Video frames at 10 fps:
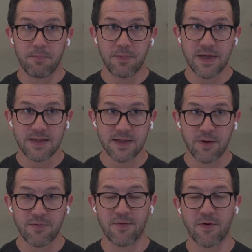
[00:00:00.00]
this is
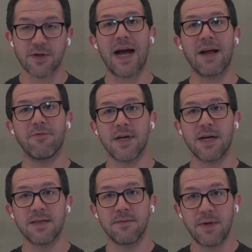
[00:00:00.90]
their first
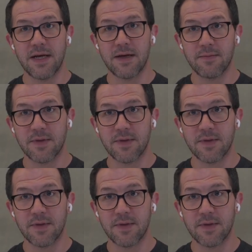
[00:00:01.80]
advertising medium.